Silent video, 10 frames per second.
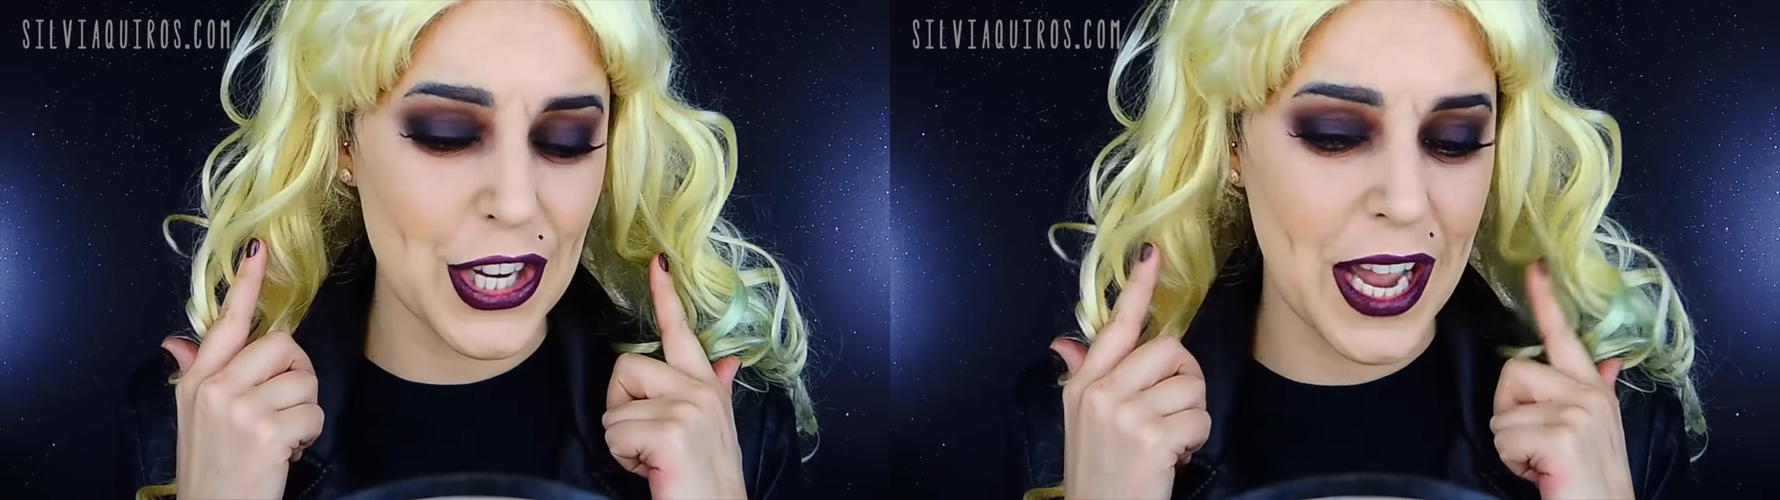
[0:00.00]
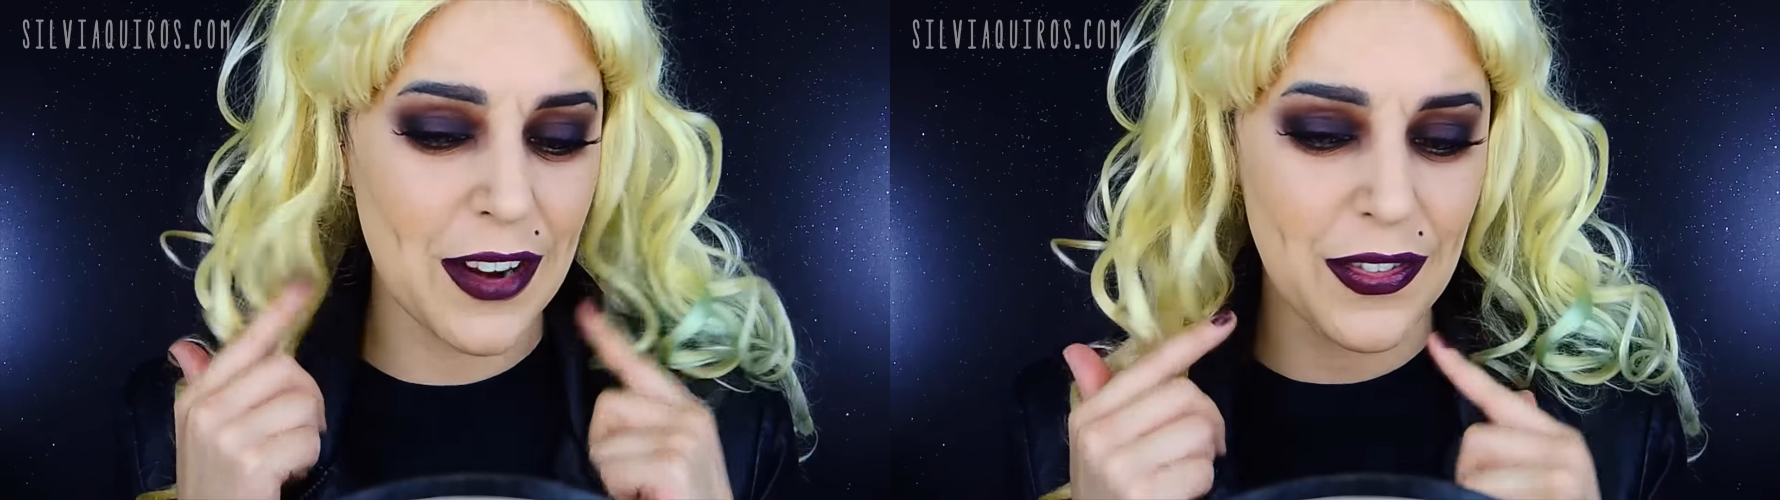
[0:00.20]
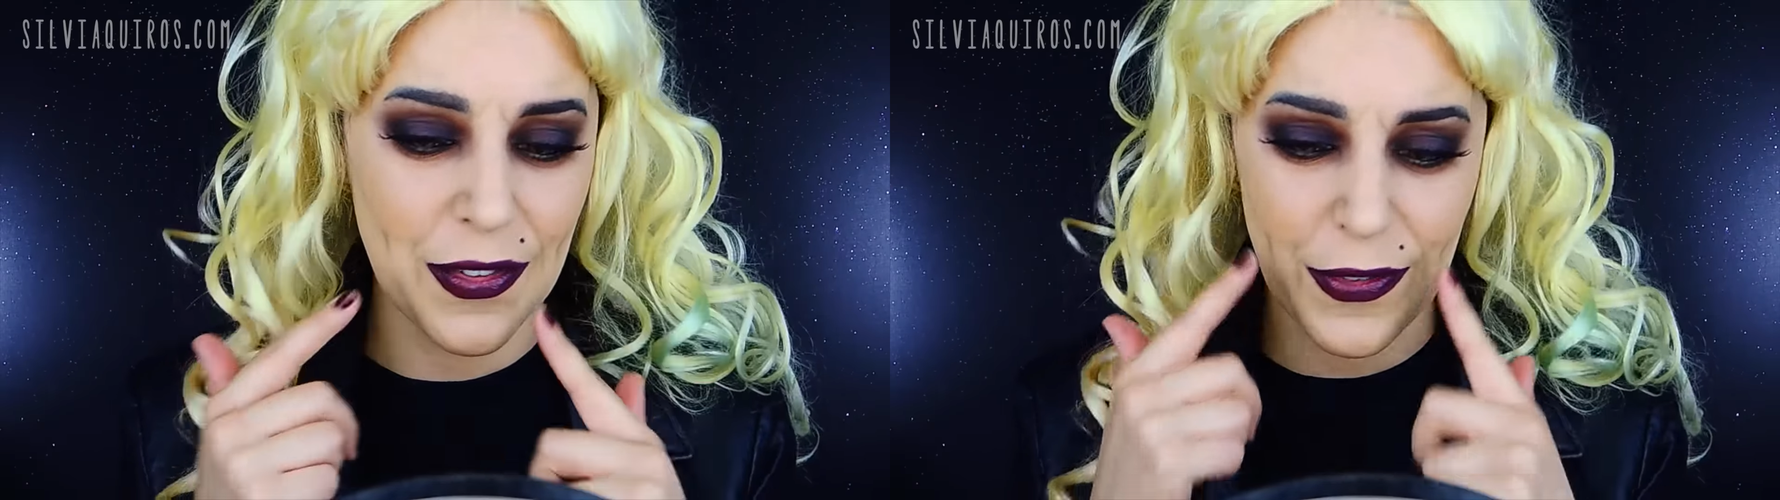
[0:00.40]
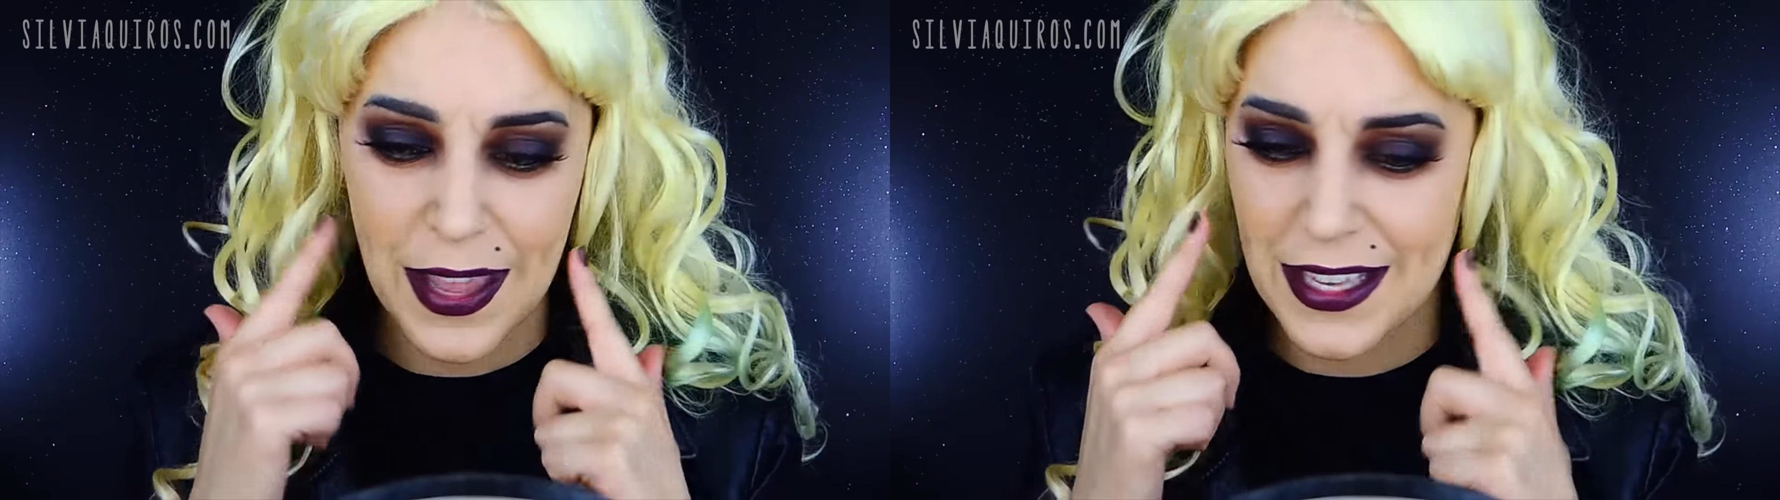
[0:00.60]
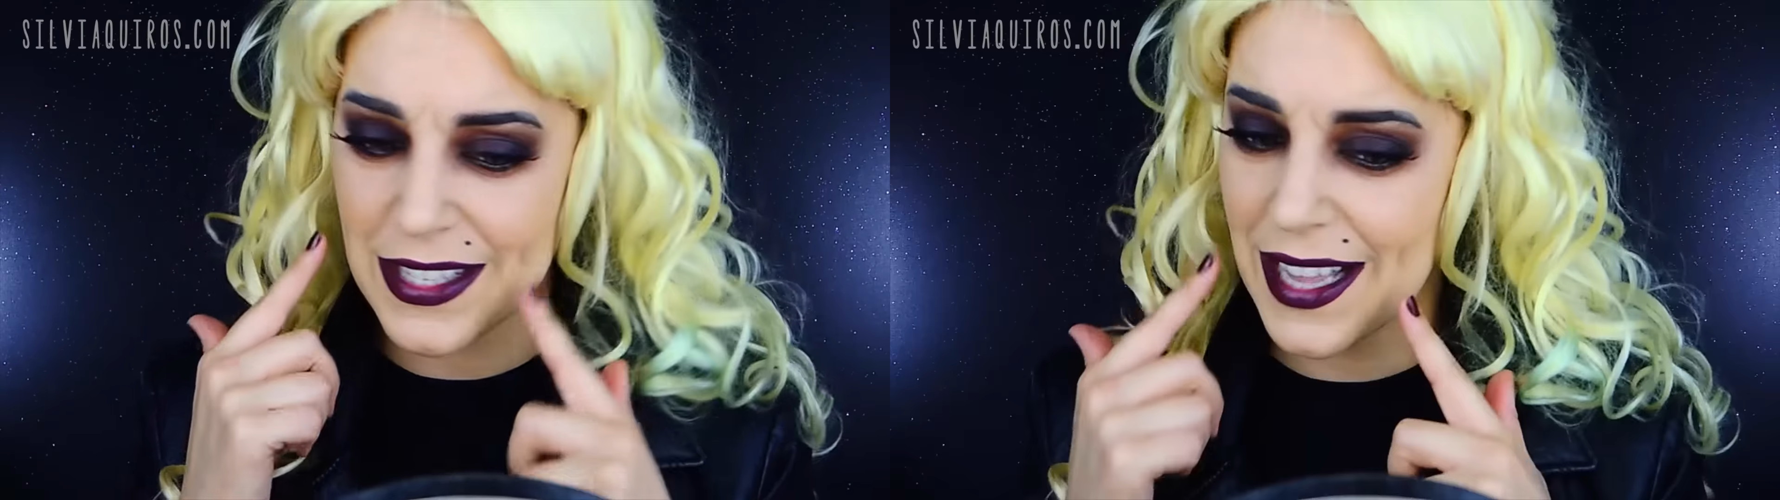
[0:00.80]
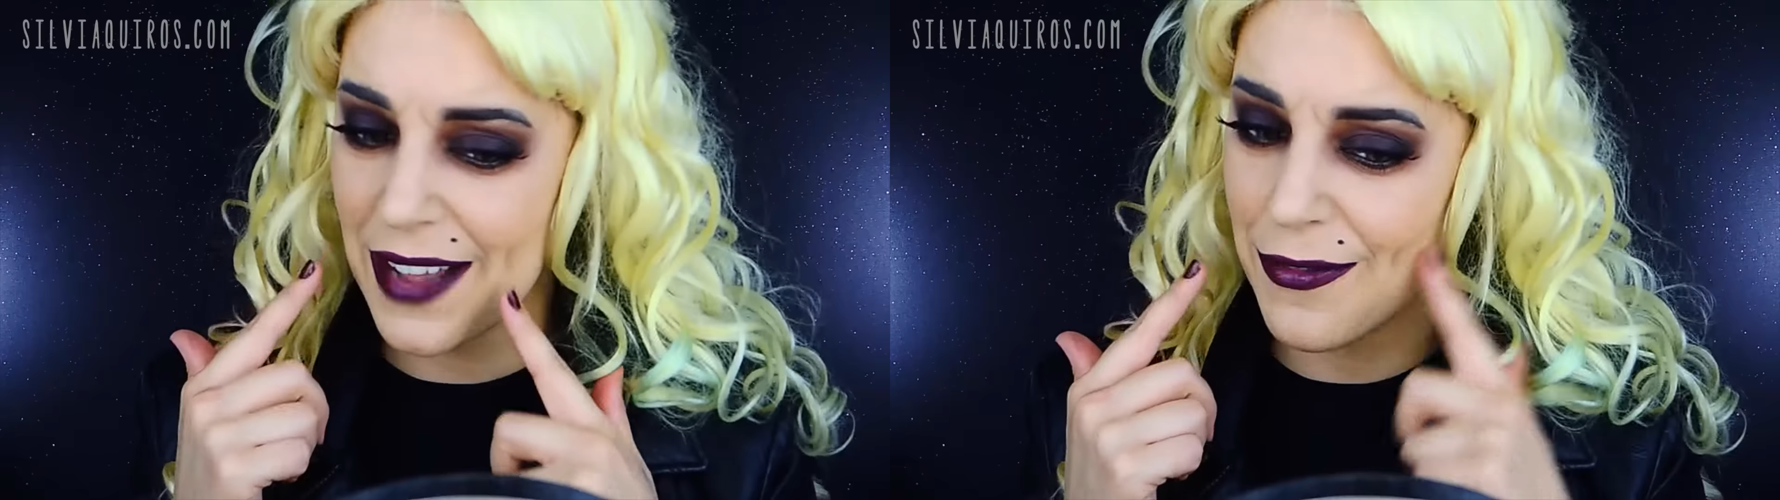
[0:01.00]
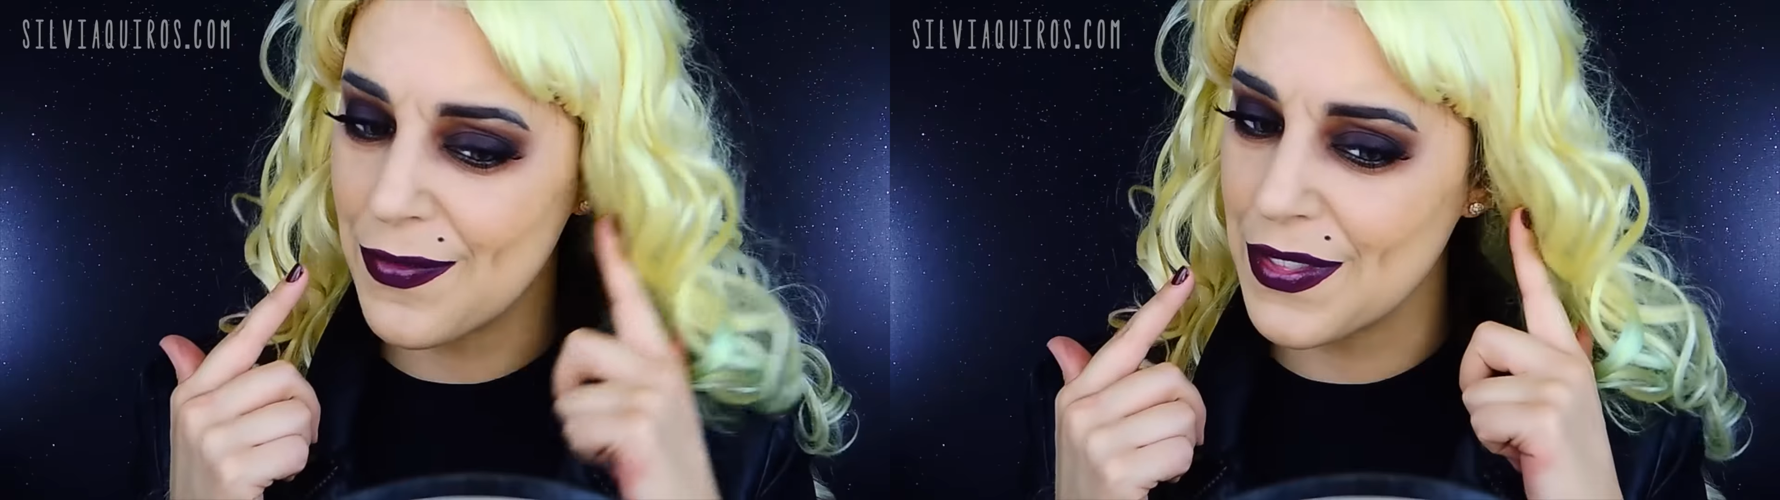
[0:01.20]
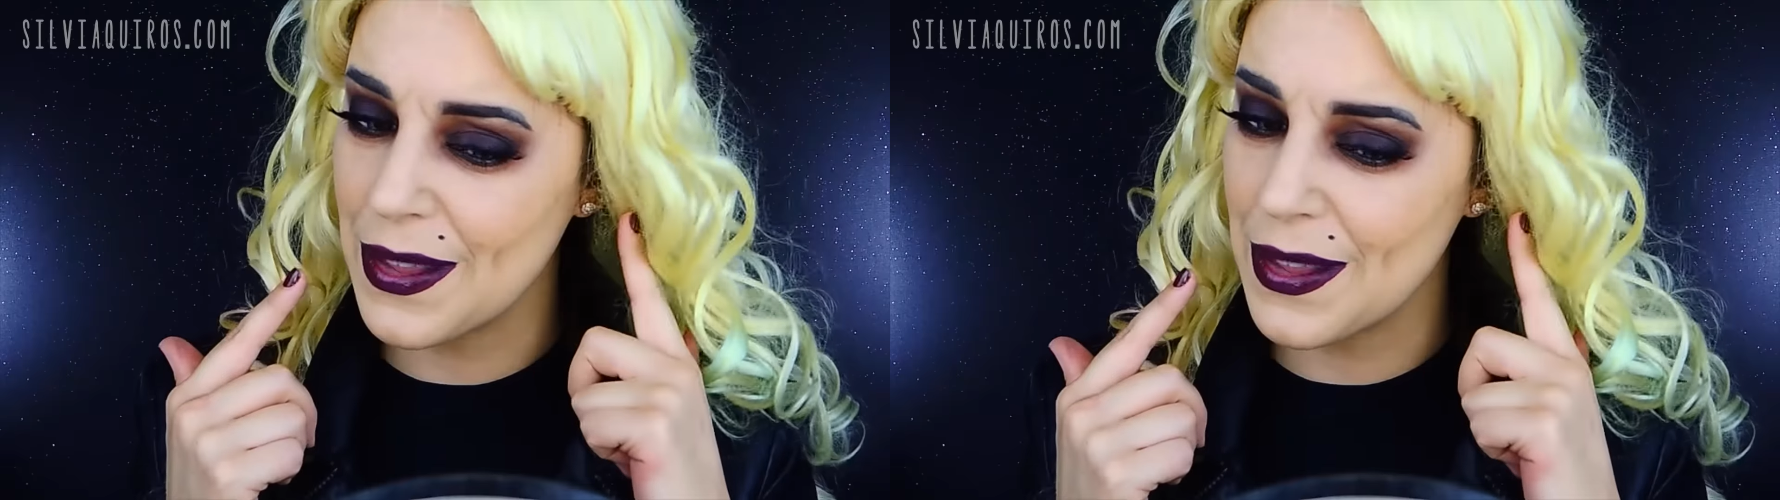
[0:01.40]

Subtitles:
she had on the face, that